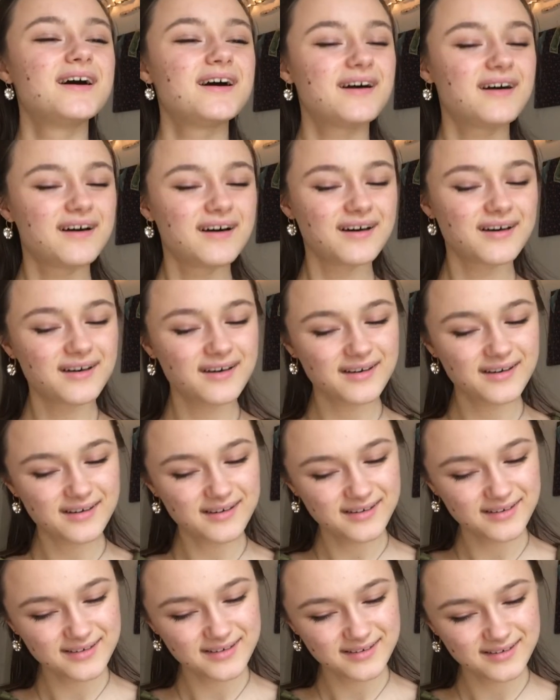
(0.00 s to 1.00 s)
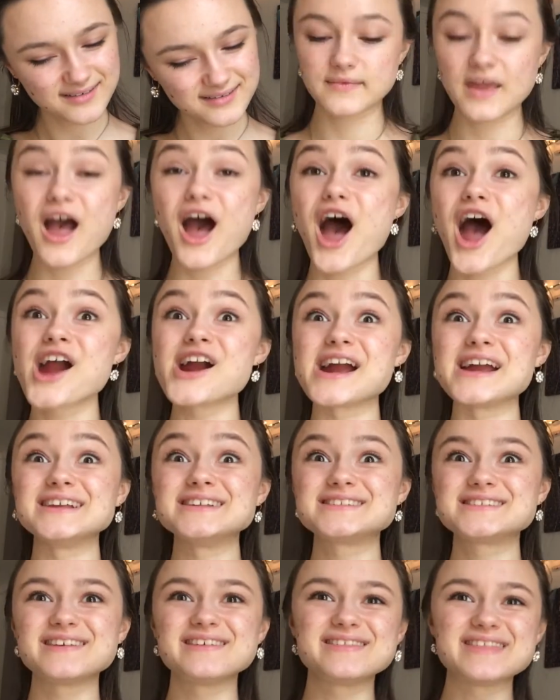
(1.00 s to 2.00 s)
All
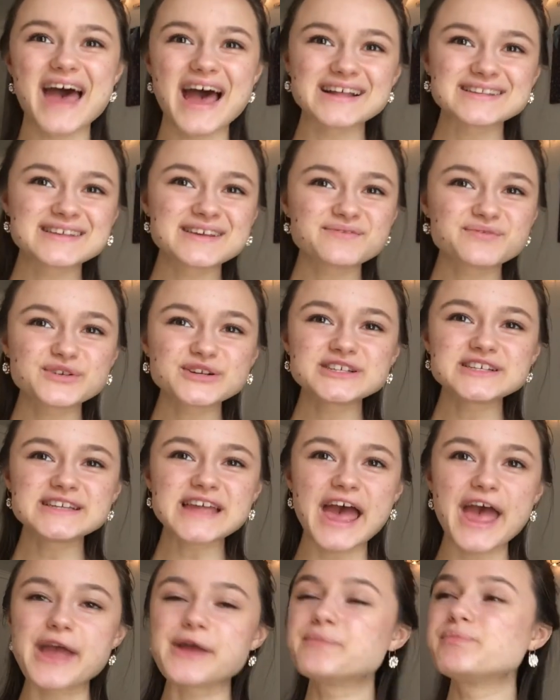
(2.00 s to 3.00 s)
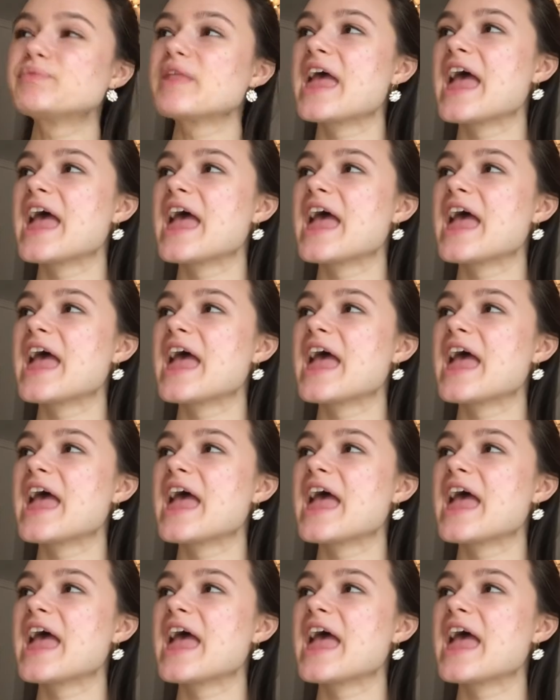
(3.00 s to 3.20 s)
right, so that's it for today.